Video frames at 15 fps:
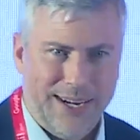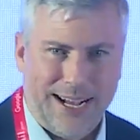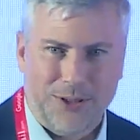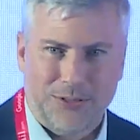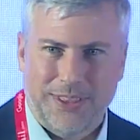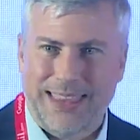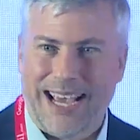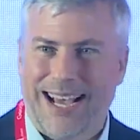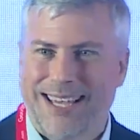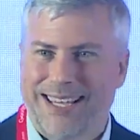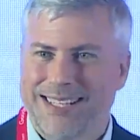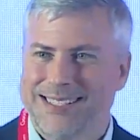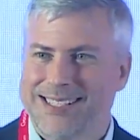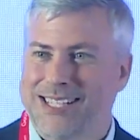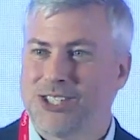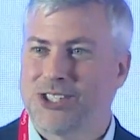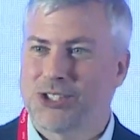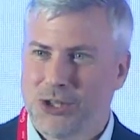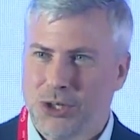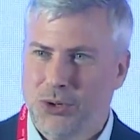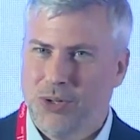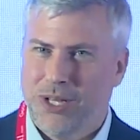out that that is
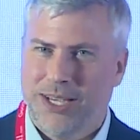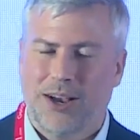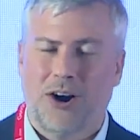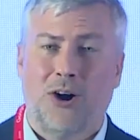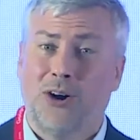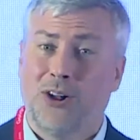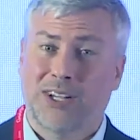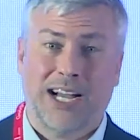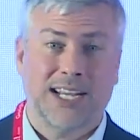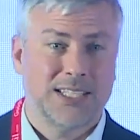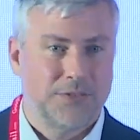excluding all kinds